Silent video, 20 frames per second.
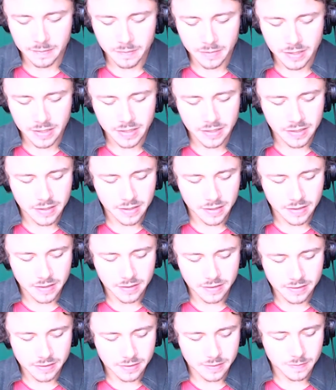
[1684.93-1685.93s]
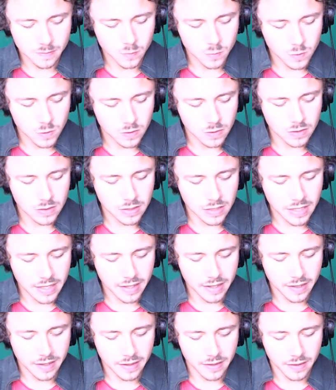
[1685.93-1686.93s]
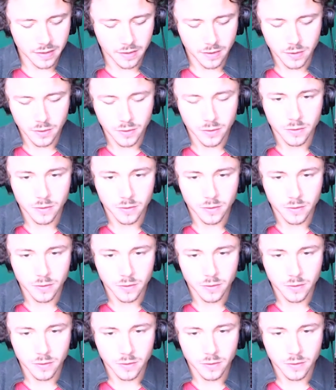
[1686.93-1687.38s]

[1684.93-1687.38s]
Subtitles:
meet someone like you.